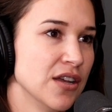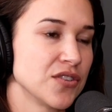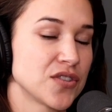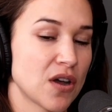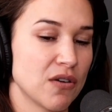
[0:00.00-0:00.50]

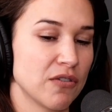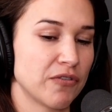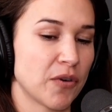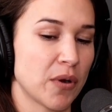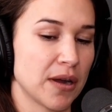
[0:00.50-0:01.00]
So
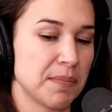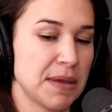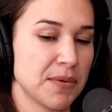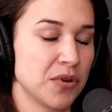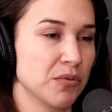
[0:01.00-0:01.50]
for
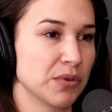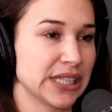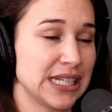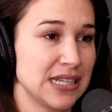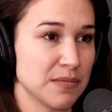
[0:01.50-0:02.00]
people who
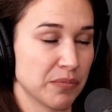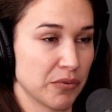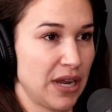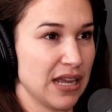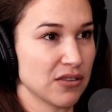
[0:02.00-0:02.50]
really need to
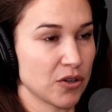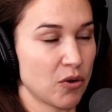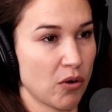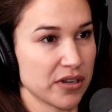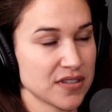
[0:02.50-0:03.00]
bring their
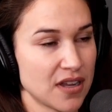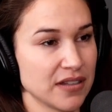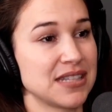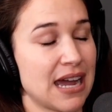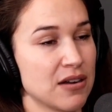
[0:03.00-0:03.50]

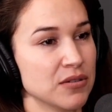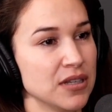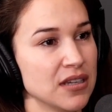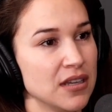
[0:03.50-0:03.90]
cortisol down,